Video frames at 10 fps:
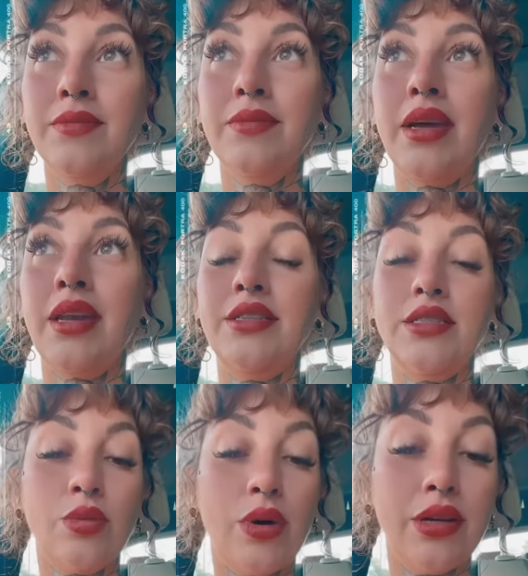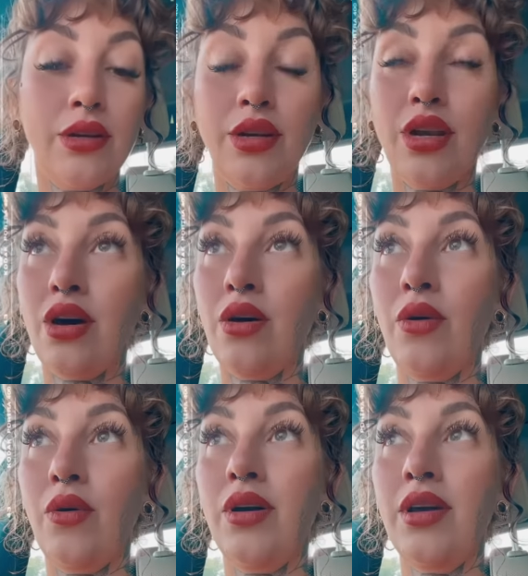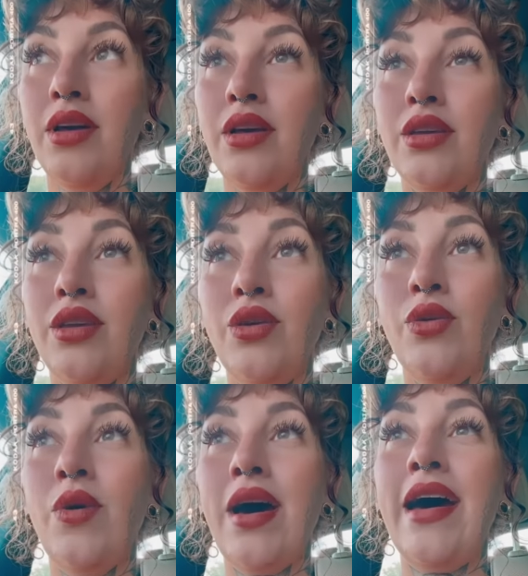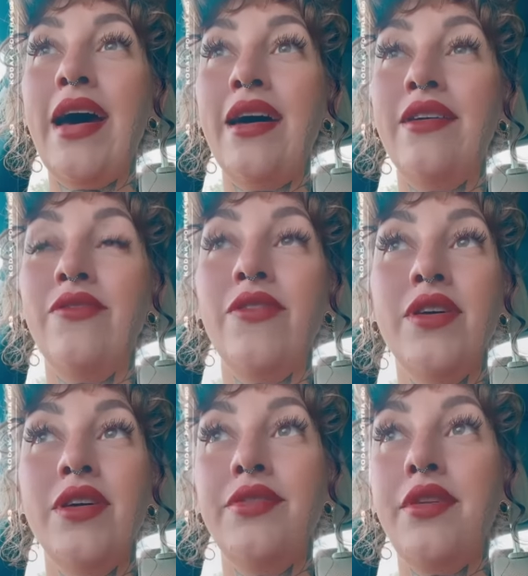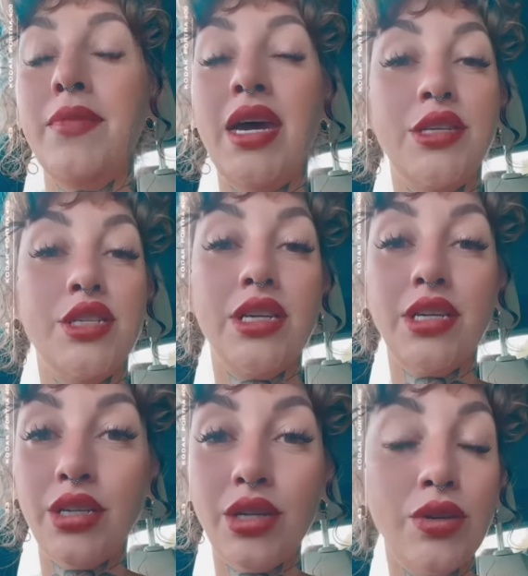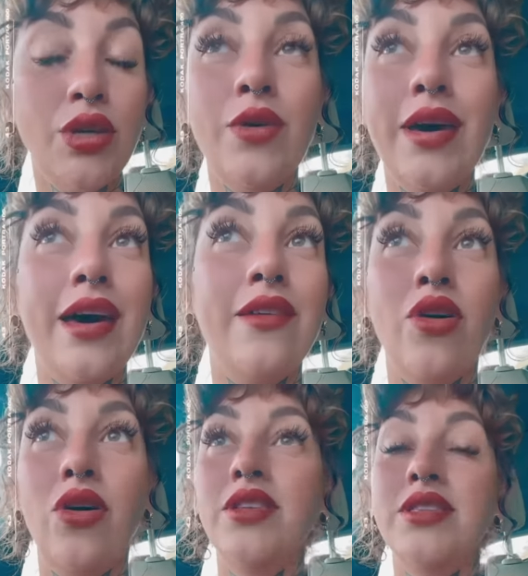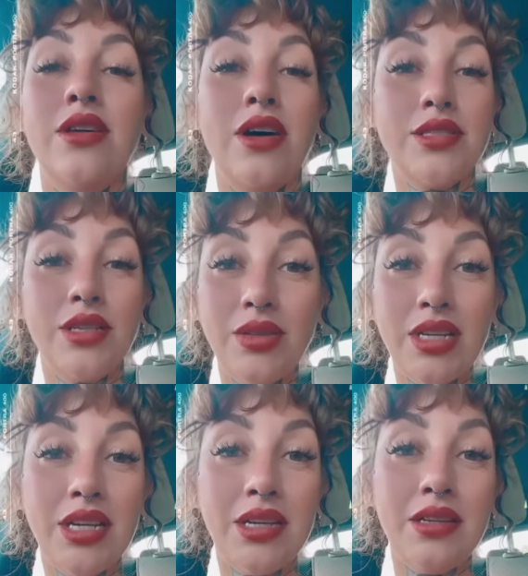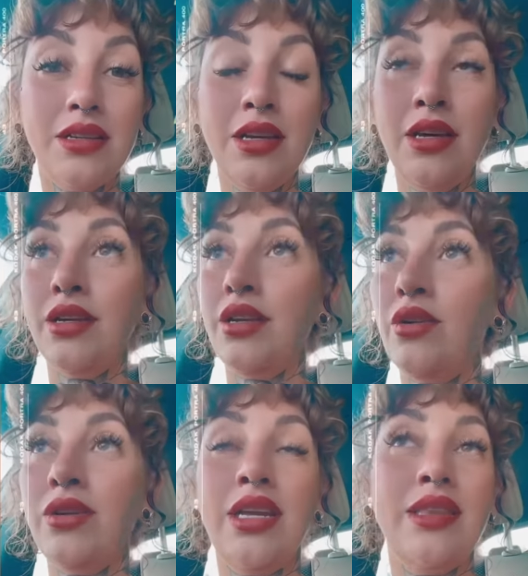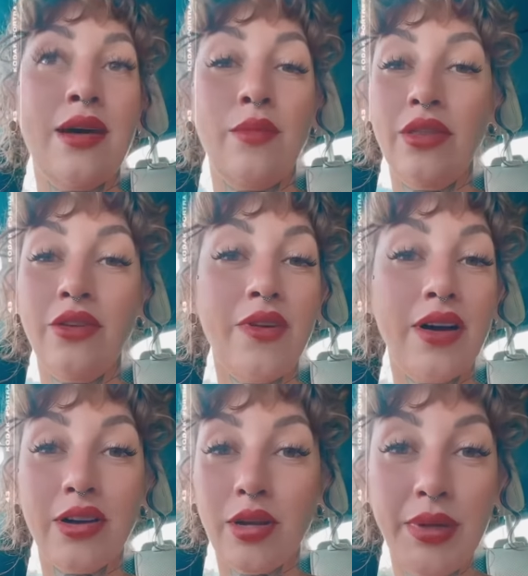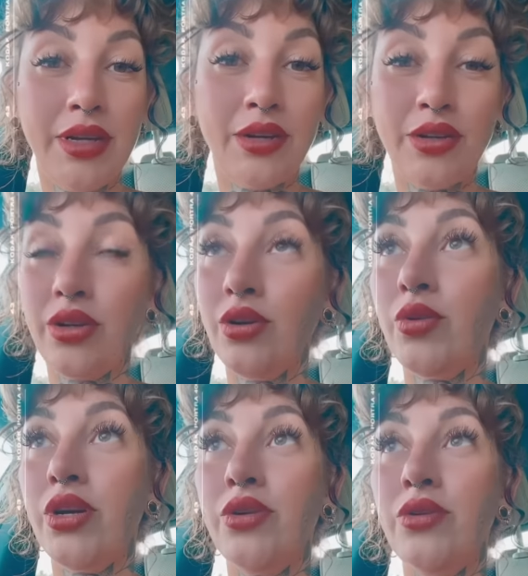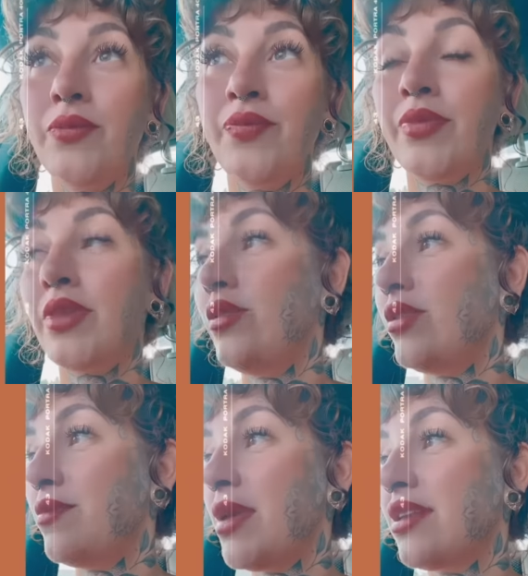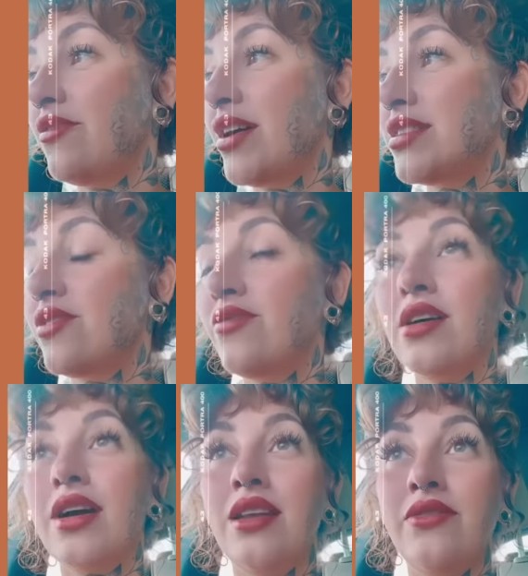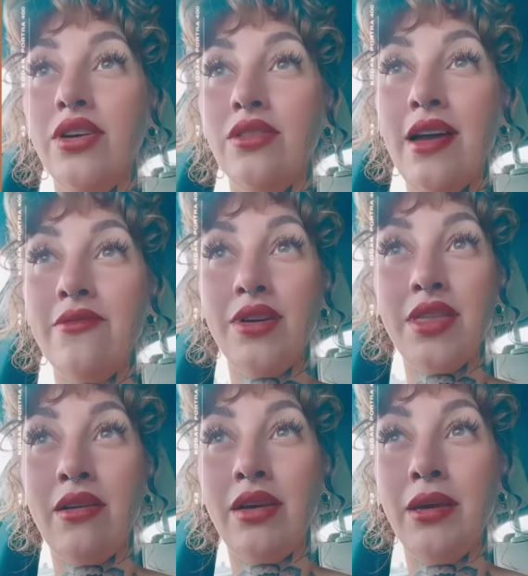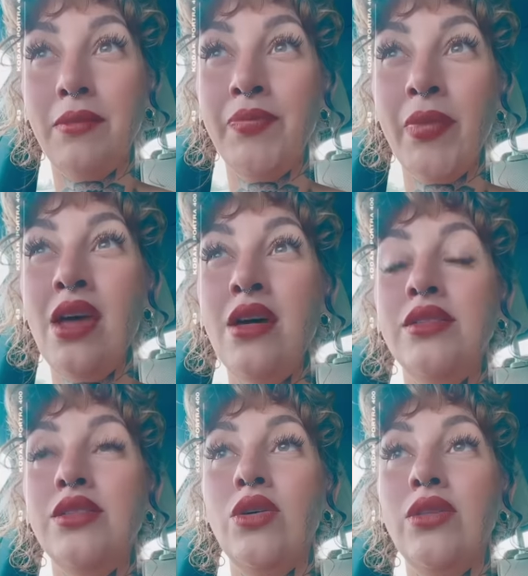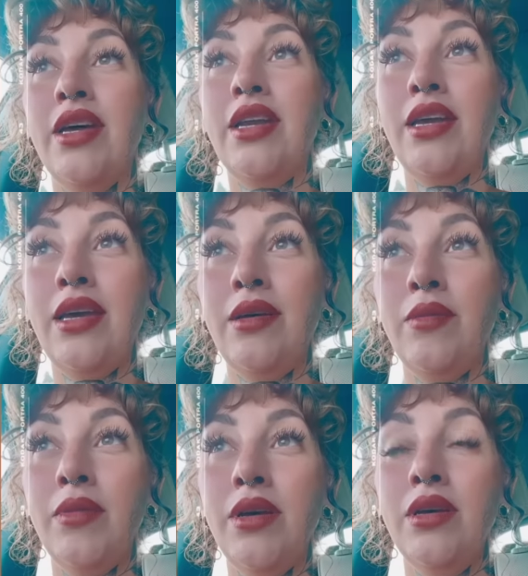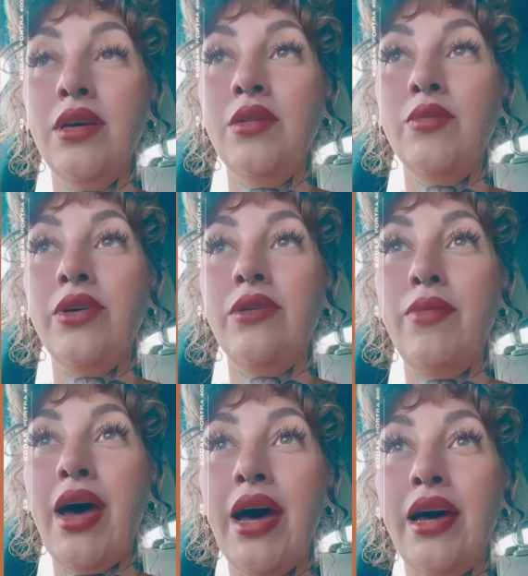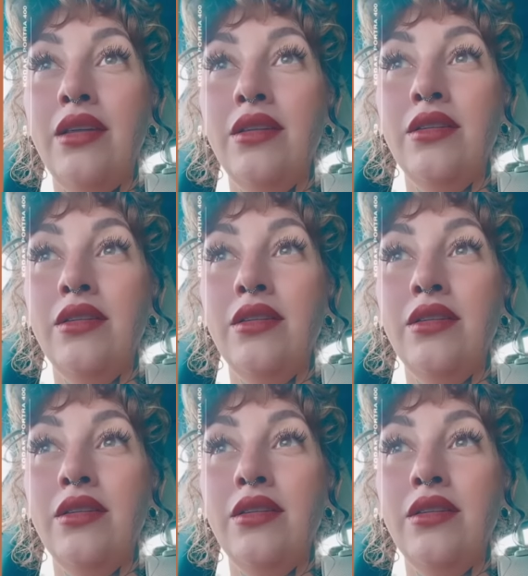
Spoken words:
and I just want you to know you have the magic in you. You have all the sauce you need. You don't need that motherfucker to be your guru. You can manifest the fuck out of your life without him. Don't let him put a bad